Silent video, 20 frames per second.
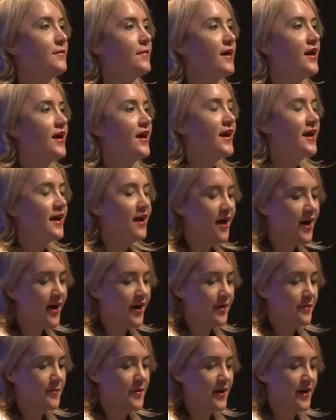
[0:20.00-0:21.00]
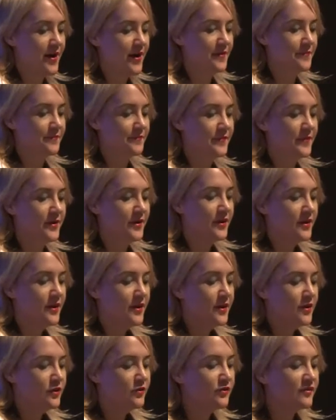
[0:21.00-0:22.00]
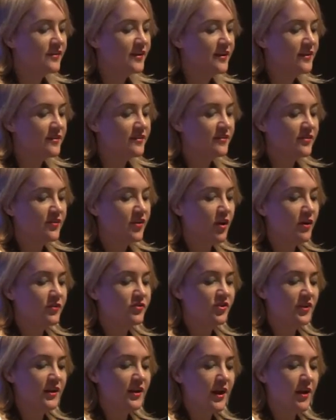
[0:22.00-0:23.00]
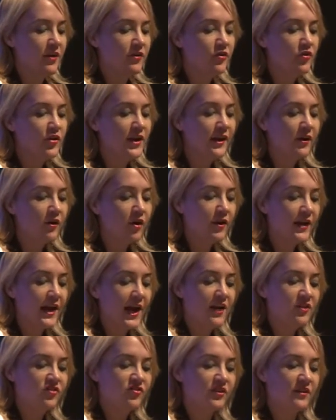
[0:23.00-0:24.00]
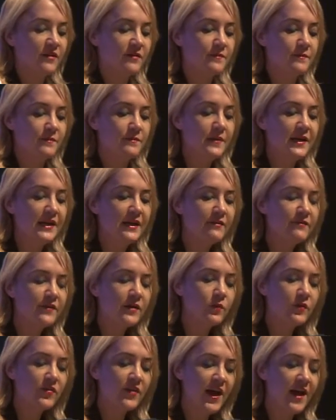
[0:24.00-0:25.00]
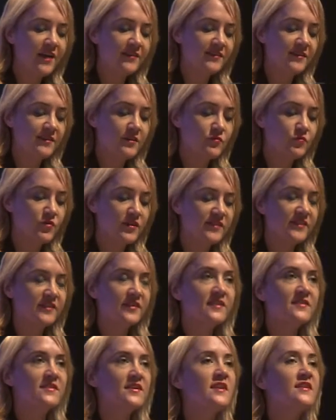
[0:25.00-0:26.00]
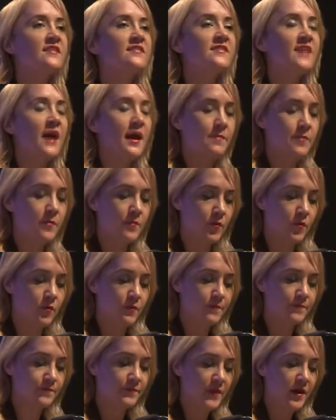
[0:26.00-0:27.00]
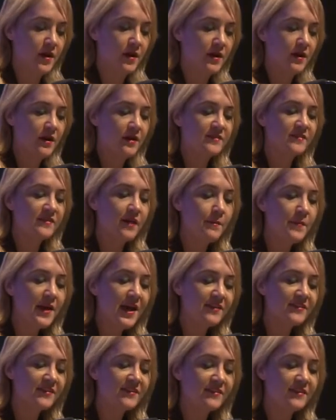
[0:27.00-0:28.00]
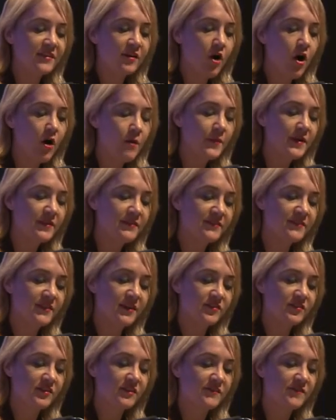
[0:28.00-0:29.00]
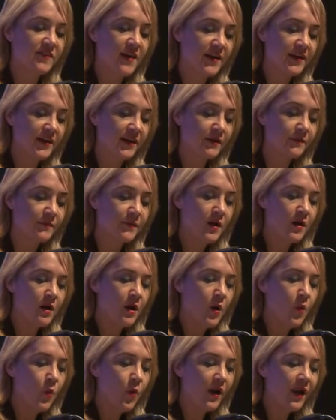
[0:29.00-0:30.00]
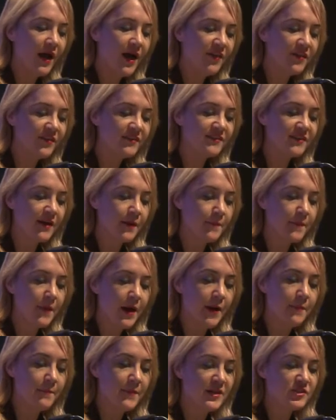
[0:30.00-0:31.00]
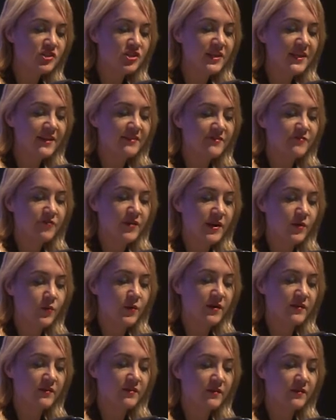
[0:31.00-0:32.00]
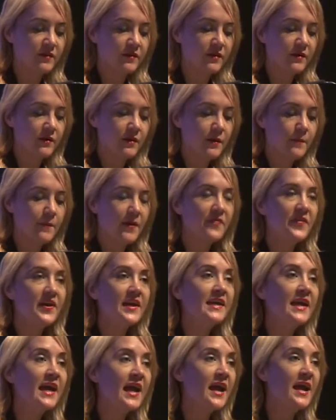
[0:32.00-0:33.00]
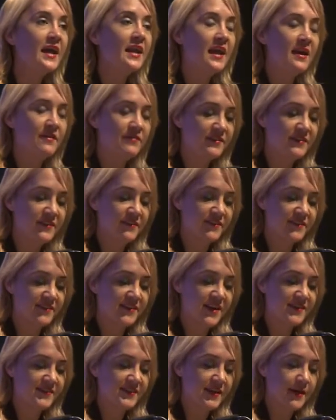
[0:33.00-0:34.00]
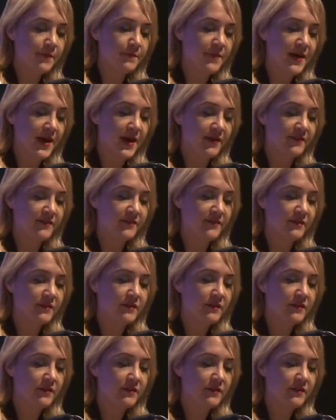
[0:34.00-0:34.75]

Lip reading: mai, haere mai. New Zealand's geology and unique location mean living with hazard and risk is inescapable. Some hazards are common, such as flooding, while others are much less frequent, but they can have a devastating impact.